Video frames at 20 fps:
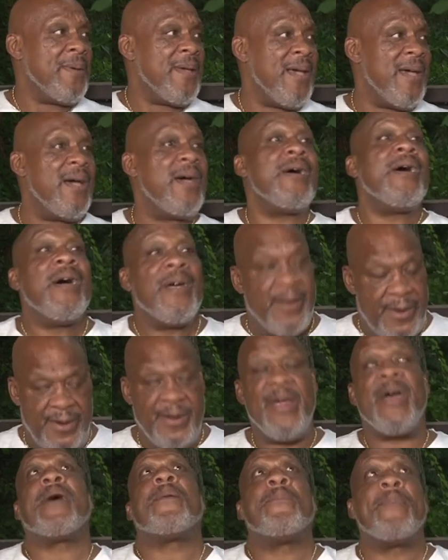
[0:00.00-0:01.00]
behind and the
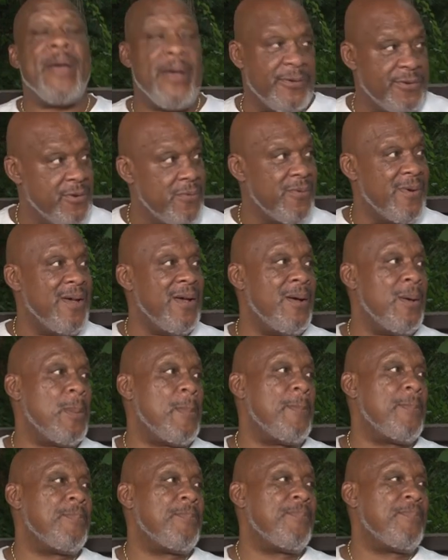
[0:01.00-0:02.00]
neck bouncing around.
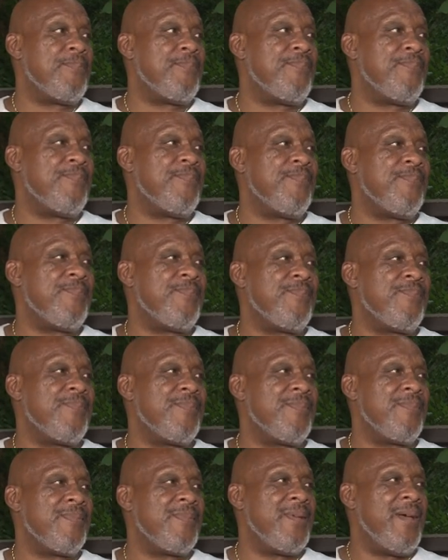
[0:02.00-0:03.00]

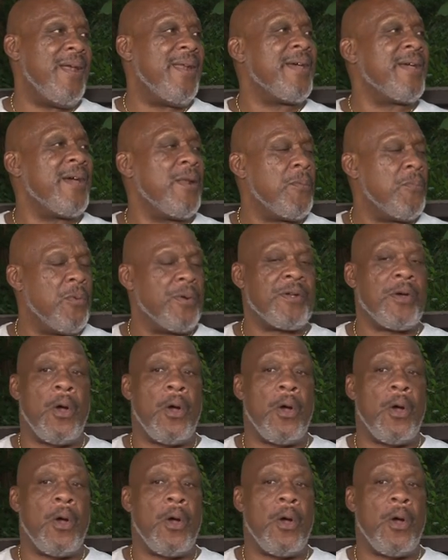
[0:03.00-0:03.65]
And they get what's